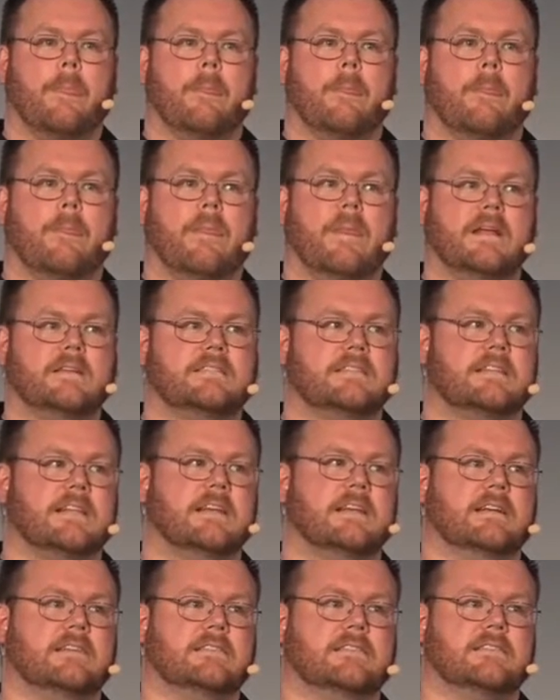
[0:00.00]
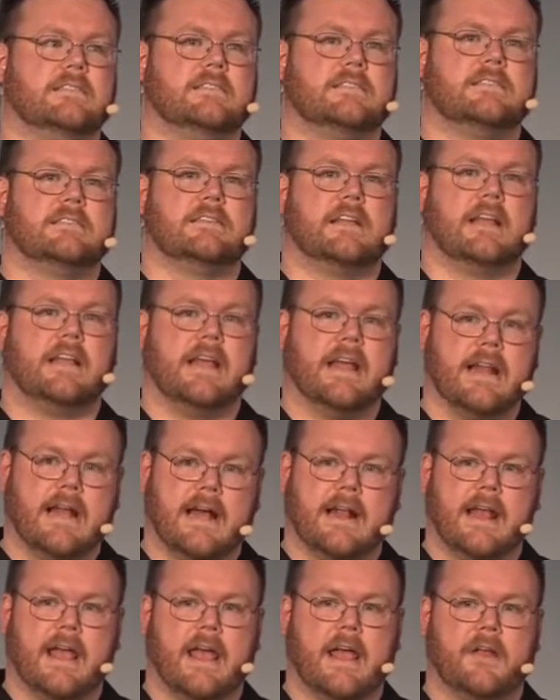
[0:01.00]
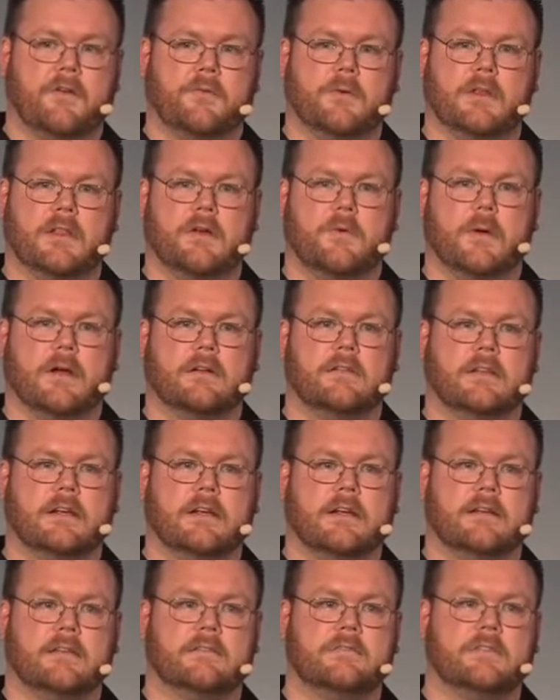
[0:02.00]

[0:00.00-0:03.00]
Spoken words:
these things can get out of hand really quickly.